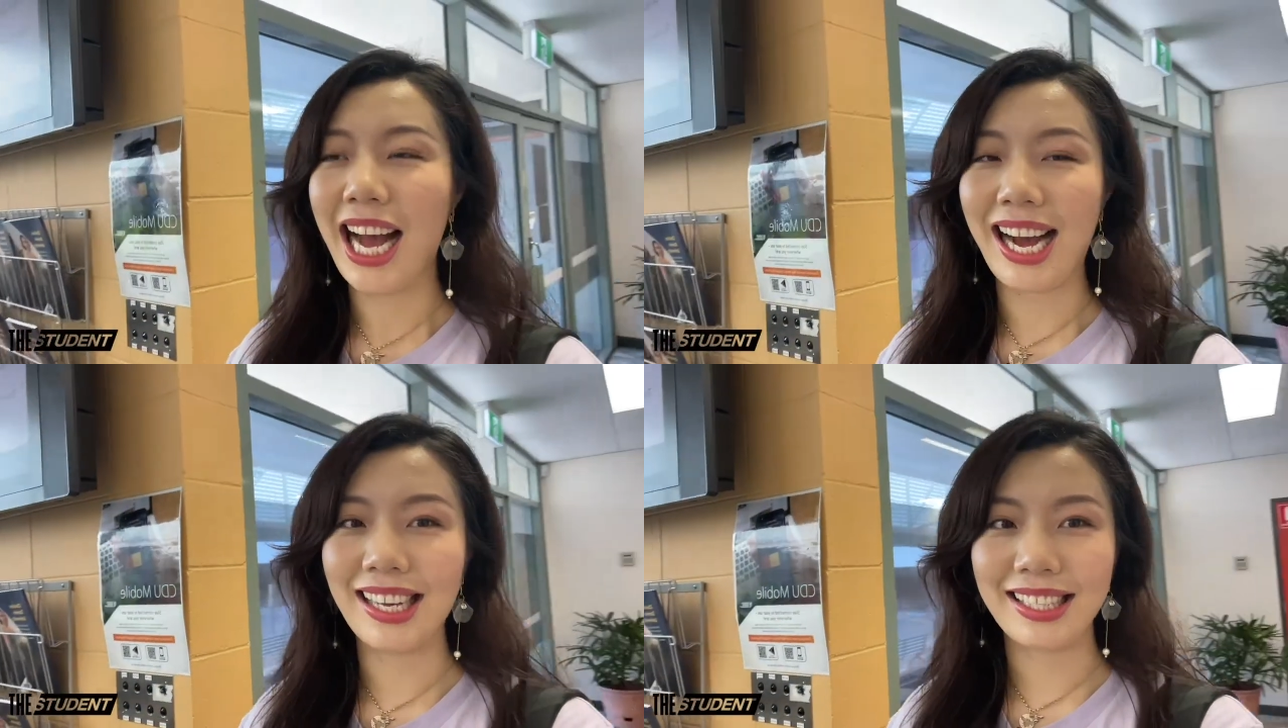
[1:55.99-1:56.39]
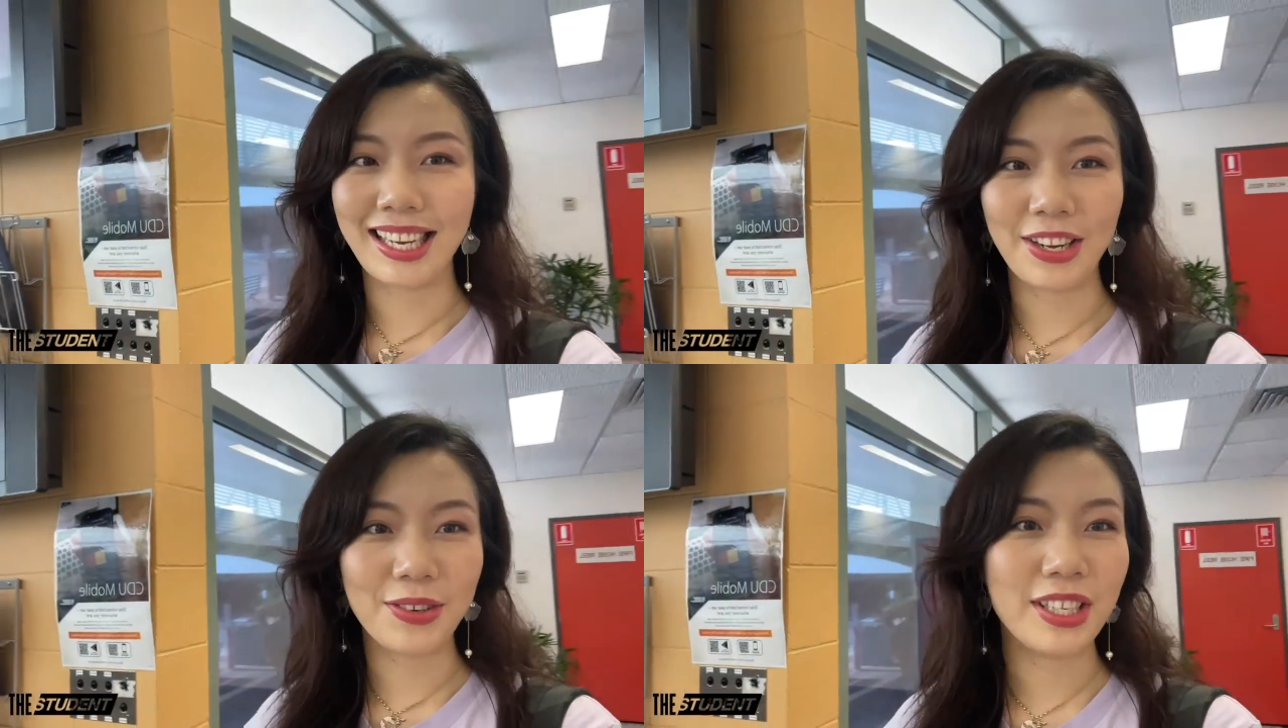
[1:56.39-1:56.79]
ask
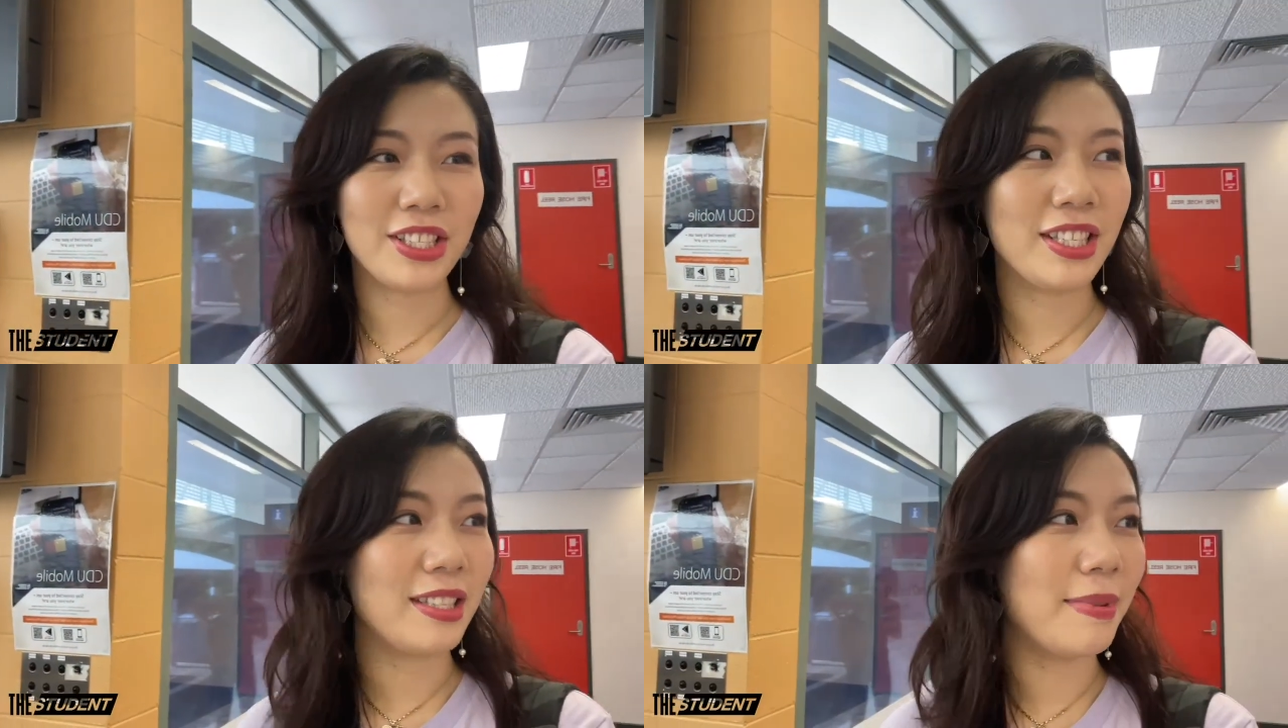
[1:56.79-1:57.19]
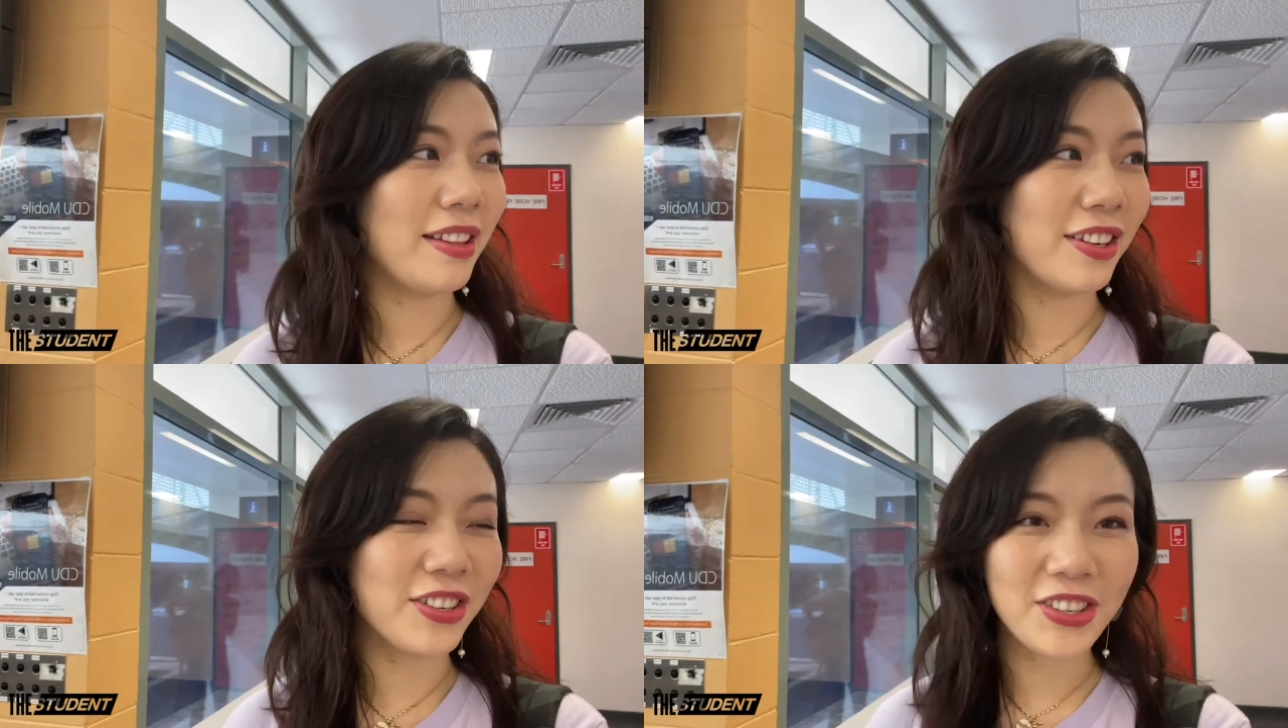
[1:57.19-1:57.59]
any questions
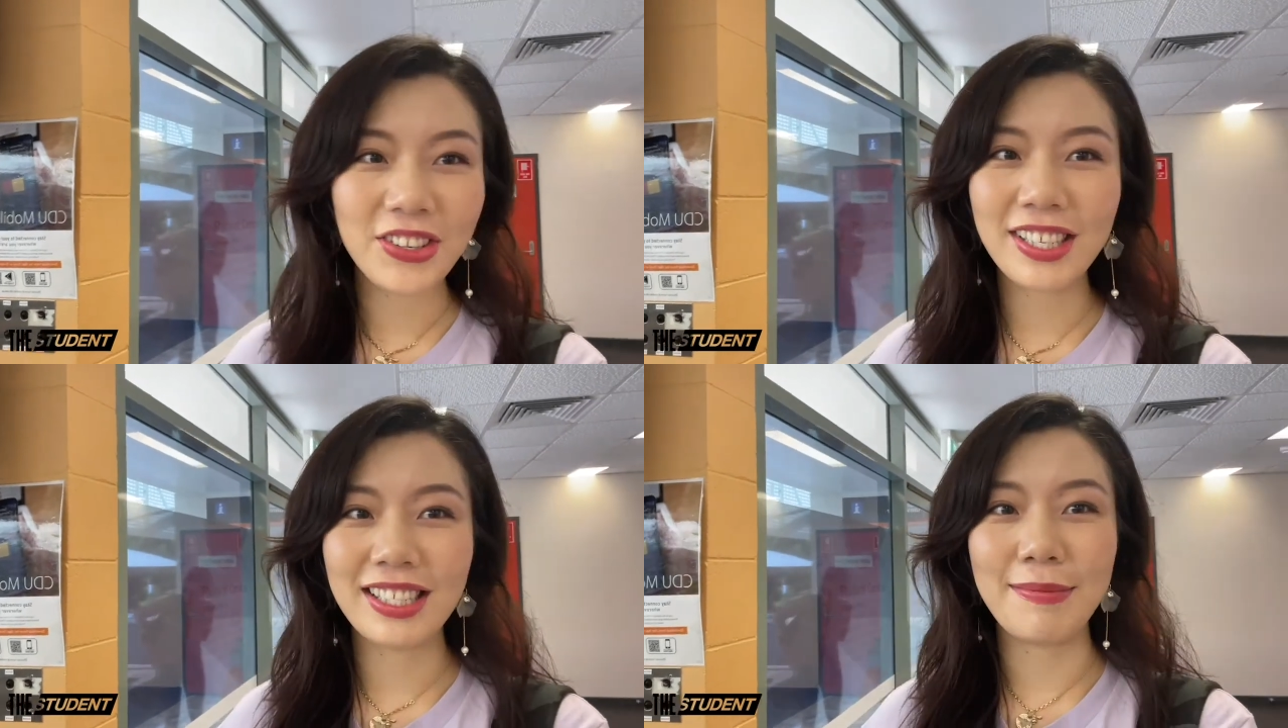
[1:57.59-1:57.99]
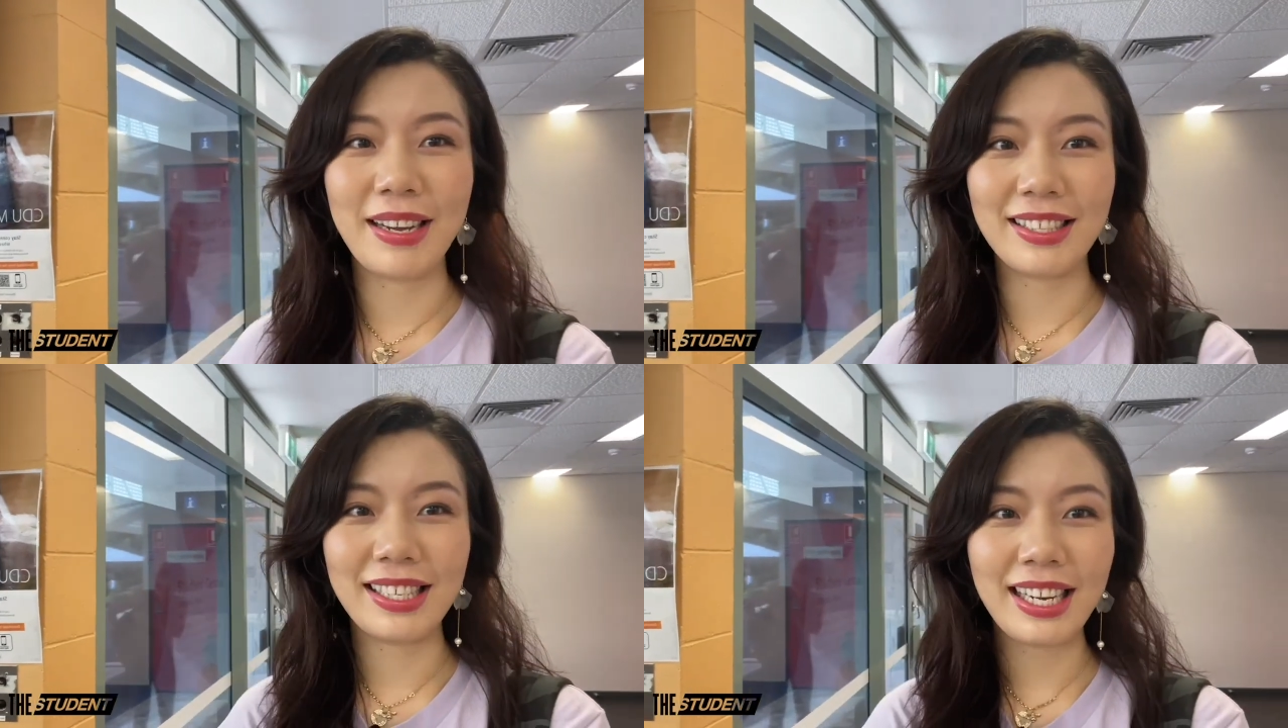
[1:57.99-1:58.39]
about their course,
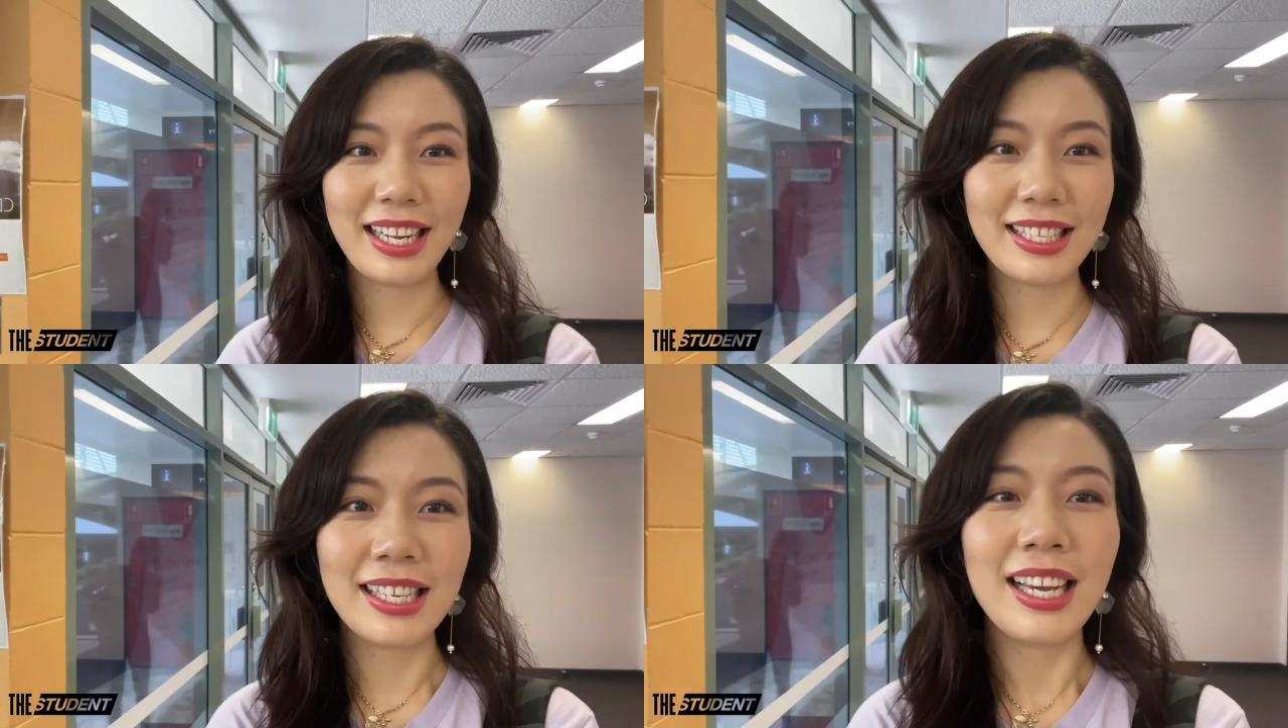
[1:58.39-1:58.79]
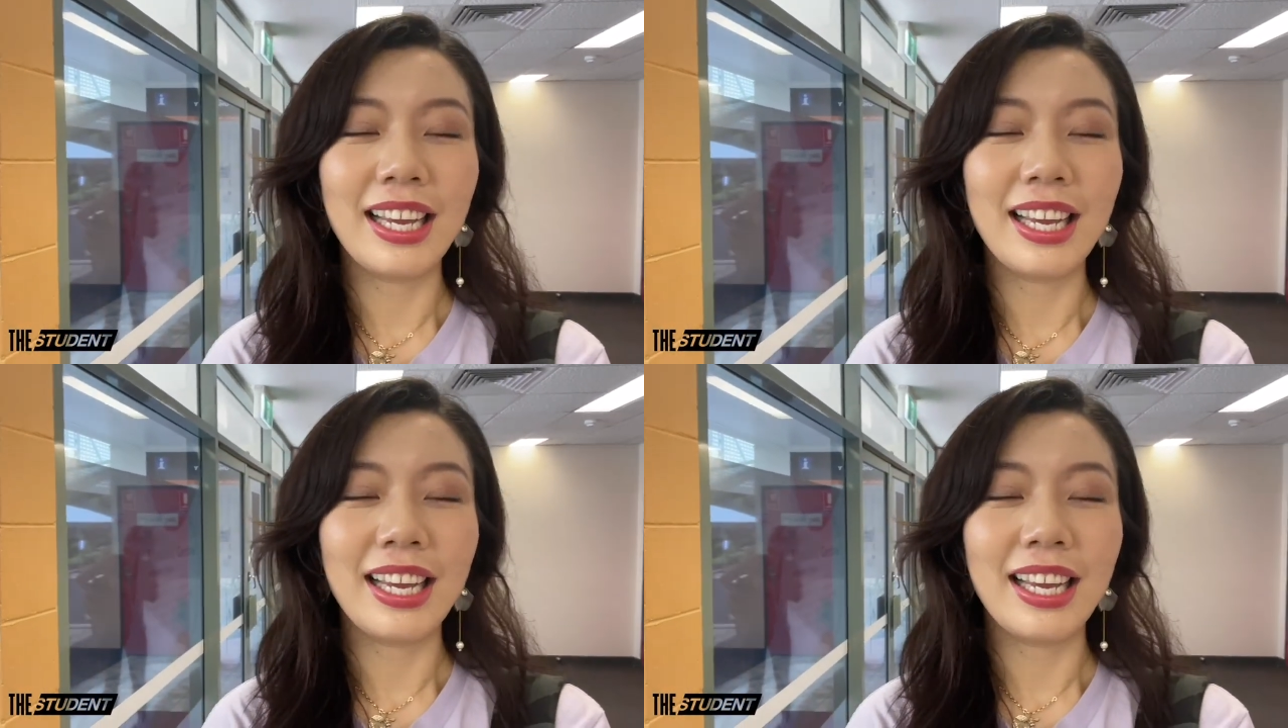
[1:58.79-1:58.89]
about studies,